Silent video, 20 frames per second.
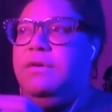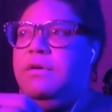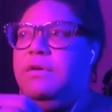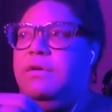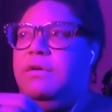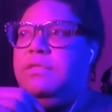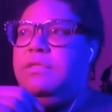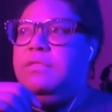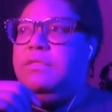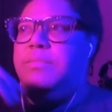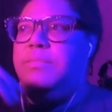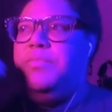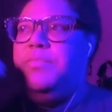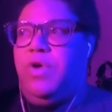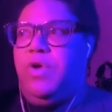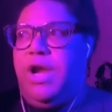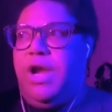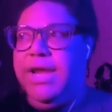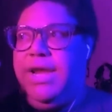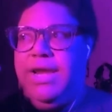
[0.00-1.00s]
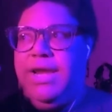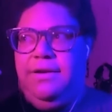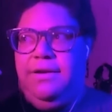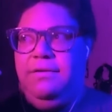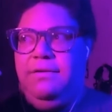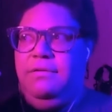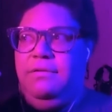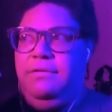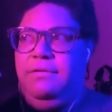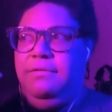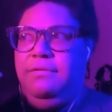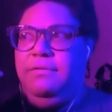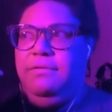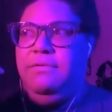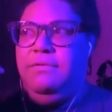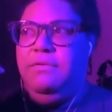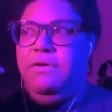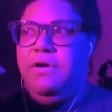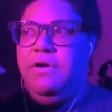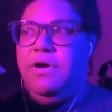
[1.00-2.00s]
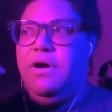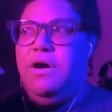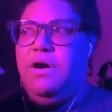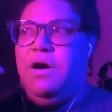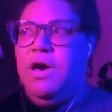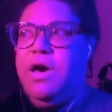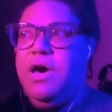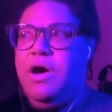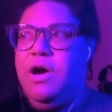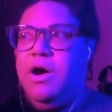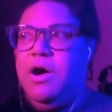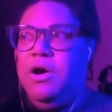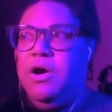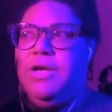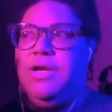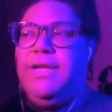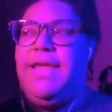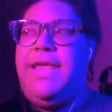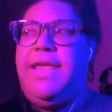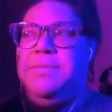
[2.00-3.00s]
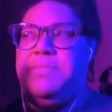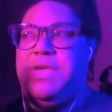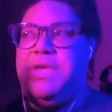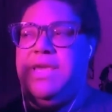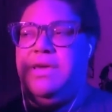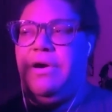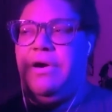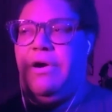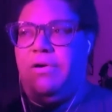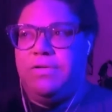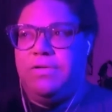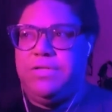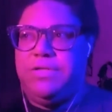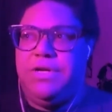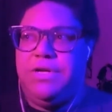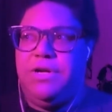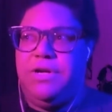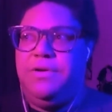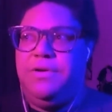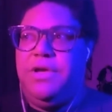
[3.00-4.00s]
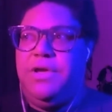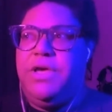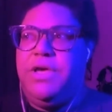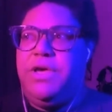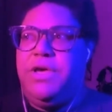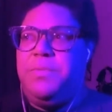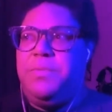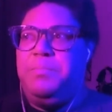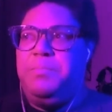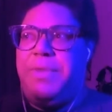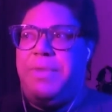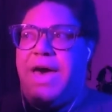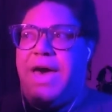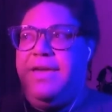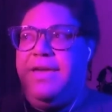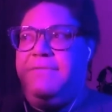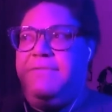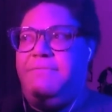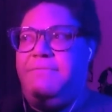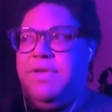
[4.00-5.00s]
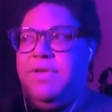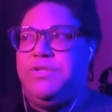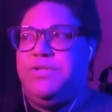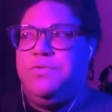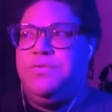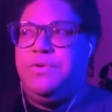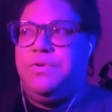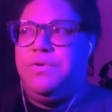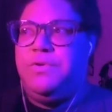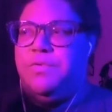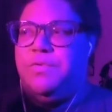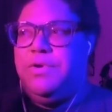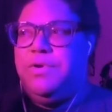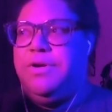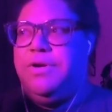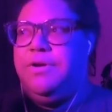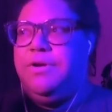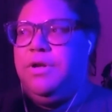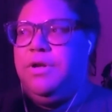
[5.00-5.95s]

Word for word: the brain are can be altered by visual or